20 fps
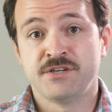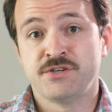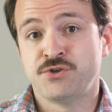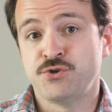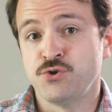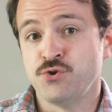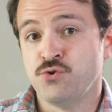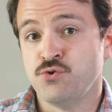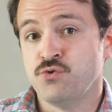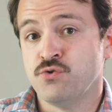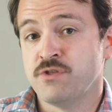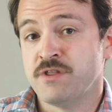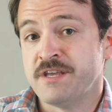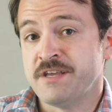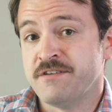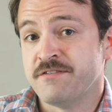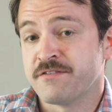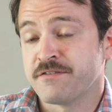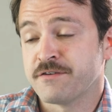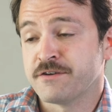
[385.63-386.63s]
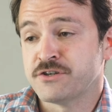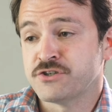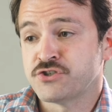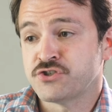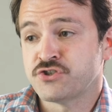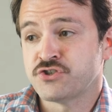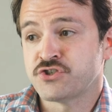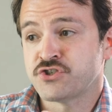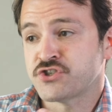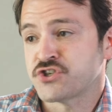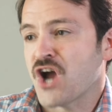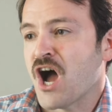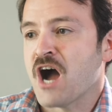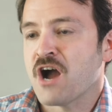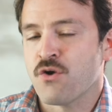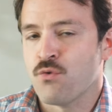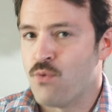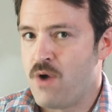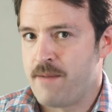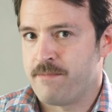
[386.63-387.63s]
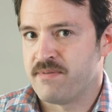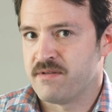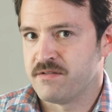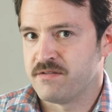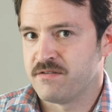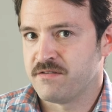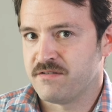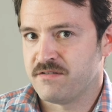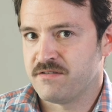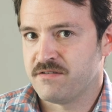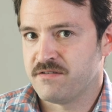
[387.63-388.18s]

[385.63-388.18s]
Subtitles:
to these shock weapons.